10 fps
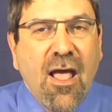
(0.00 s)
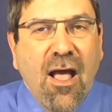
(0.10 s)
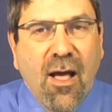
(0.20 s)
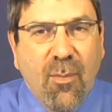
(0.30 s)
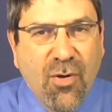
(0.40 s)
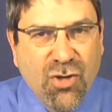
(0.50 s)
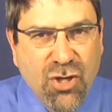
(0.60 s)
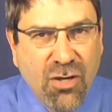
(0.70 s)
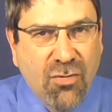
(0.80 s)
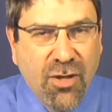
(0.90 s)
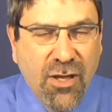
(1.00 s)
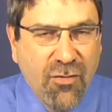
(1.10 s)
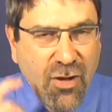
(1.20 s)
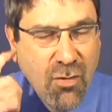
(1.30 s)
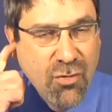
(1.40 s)
Uh, but generally, if
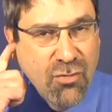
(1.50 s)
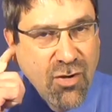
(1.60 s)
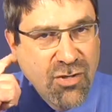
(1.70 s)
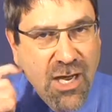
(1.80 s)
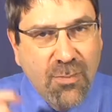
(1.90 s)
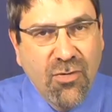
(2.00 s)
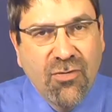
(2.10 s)
you go into a Chapter